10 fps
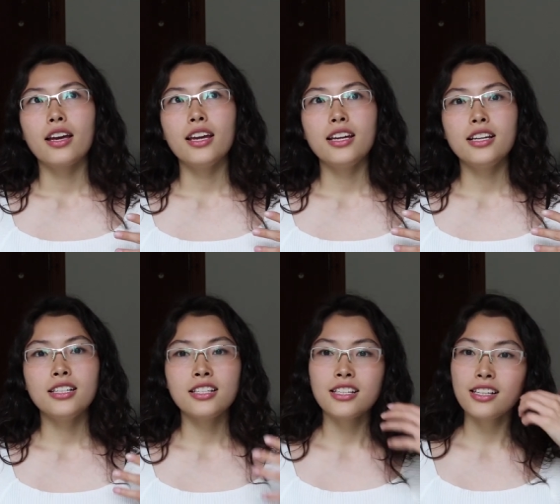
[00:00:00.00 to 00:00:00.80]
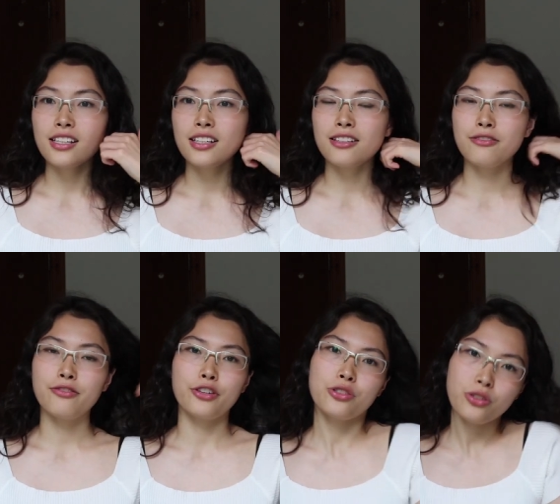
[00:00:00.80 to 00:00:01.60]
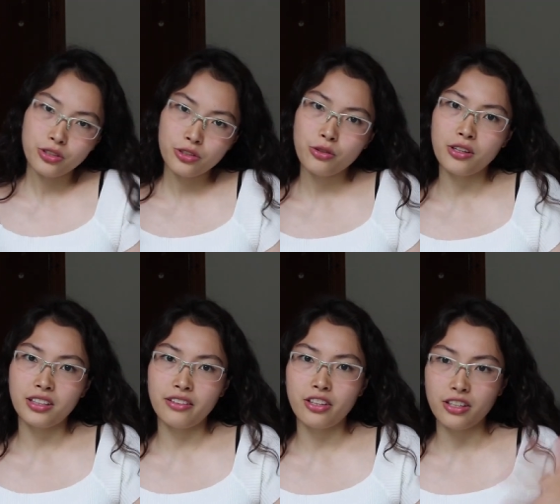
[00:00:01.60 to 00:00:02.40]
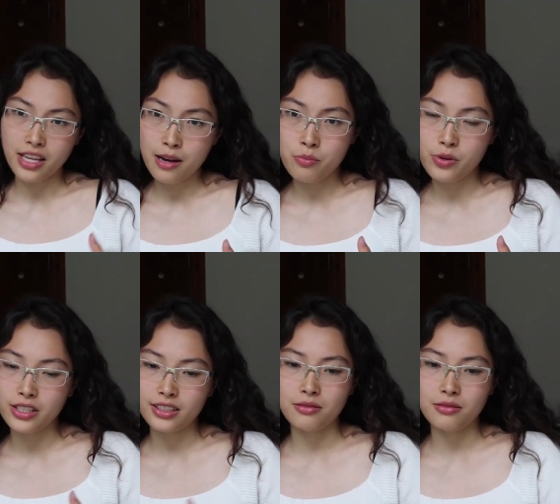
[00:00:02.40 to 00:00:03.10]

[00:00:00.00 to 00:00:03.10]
And uh, for students who are living on campus,